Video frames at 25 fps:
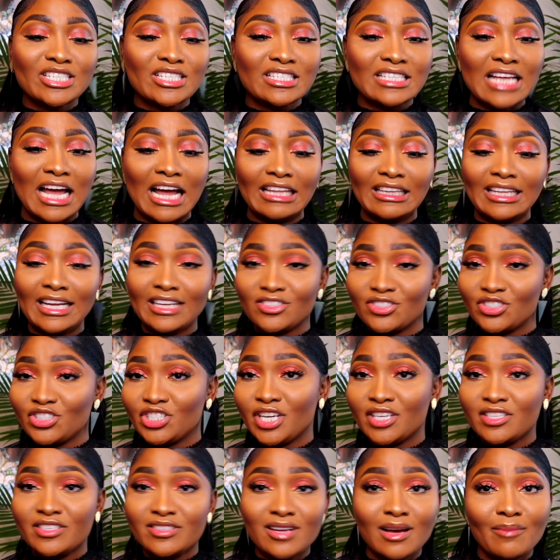I like to
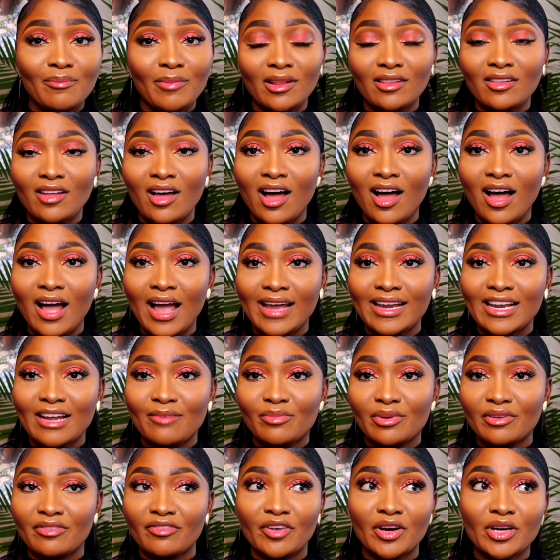change it up a lot, and
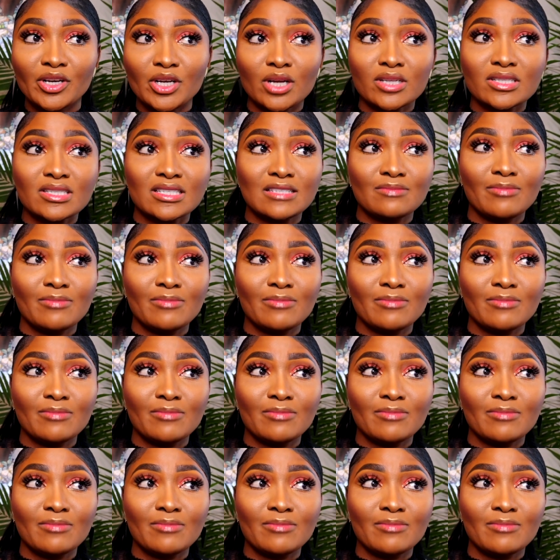I prefer not to